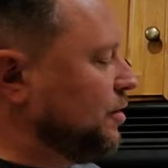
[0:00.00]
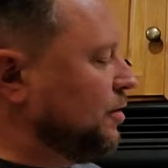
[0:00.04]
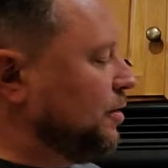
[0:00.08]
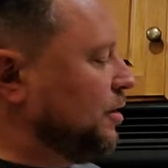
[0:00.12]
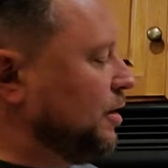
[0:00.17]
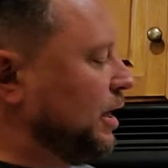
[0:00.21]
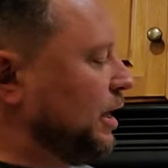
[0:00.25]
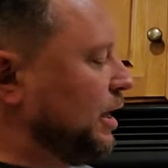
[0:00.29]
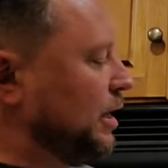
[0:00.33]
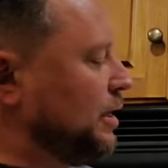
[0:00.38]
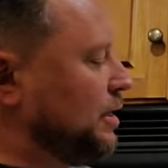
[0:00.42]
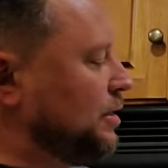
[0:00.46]

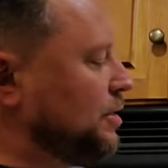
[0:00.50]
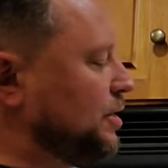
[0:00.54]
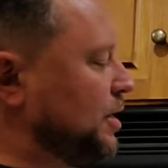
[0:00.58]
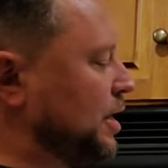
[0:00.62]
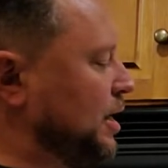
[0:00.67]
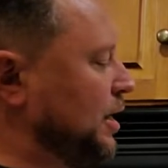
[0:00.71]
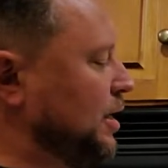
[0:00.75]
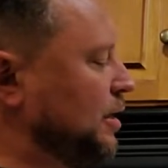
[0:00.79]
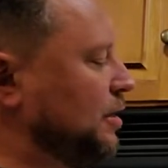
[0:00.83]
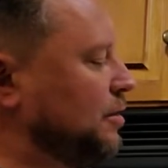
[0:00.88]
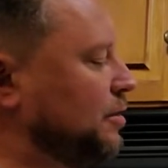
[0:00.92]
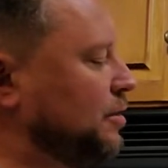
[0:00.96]
at each
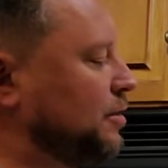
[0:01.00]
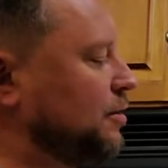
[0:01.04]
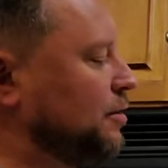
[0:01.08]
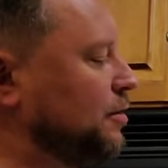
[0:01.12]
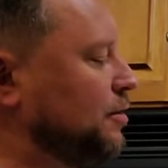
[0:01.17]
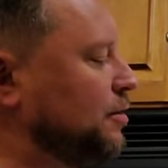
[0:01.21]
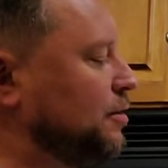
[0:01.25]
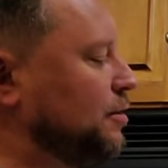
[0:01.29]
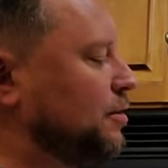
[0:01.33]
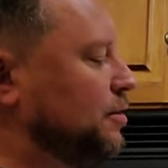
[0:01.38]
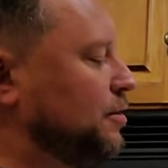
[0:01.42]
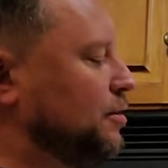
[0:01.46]
end.
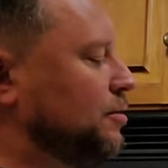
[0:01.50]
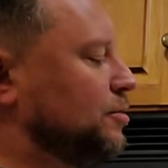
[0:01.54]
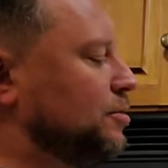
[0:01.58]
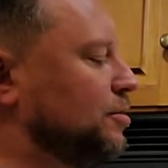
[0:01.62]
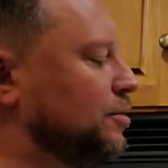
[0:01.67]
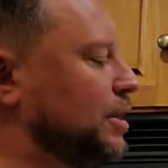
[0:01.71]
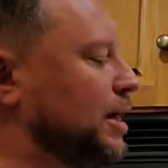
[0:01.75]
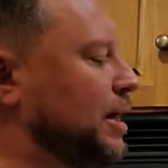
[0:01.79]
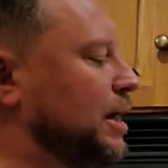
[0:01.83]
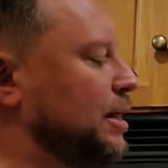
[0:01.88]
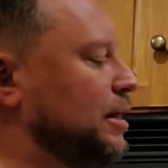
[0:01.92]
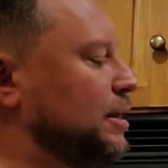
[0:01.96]
So
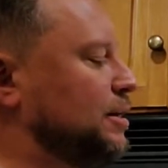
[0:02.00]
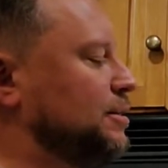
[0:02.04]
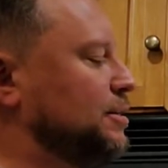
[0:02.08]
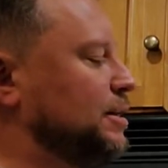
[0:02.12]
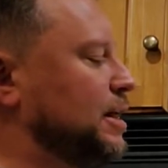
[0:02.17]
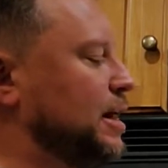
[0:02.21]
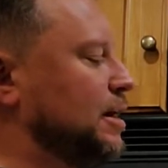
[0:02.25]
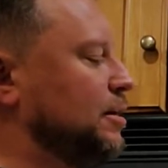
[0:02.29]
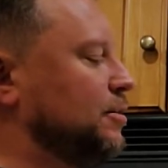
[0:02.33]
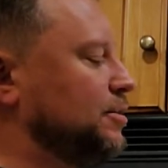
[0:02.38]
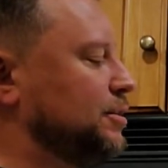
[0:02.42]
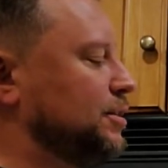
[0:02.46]
that is
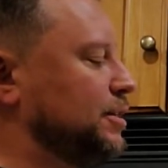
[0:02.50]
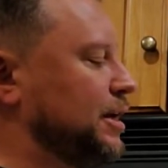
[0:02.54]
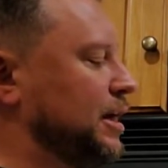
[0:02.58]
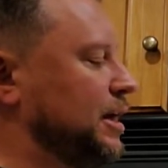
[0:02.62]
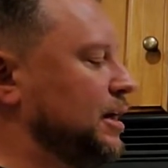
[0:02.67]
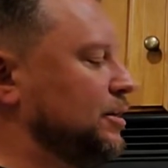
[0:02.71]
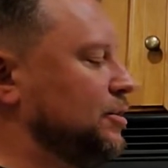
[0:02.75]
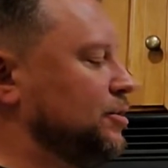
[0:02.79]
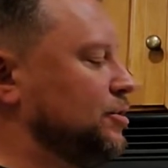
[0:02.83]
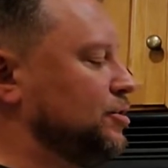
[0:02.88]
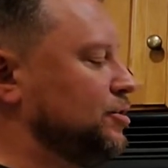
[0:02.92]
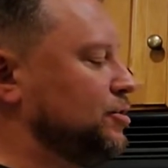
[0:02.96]
now
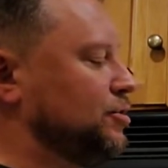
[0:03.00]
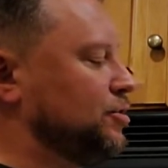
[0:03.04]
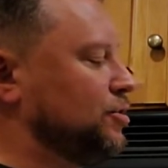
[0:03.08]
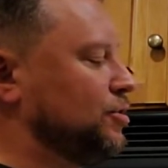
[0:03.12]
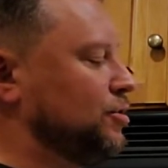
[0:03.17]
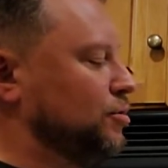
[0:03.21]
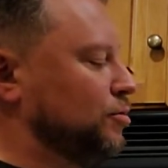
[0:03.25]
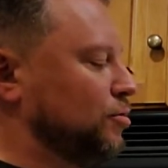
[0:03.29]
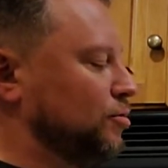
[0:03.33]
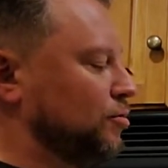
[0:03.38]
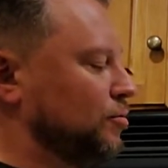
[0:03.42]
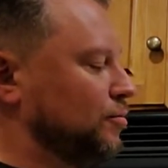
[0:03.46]
stage
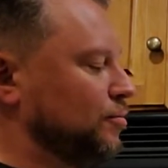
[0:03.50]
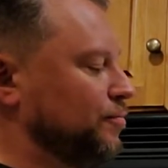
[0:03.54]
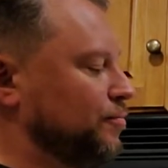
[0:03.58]
2.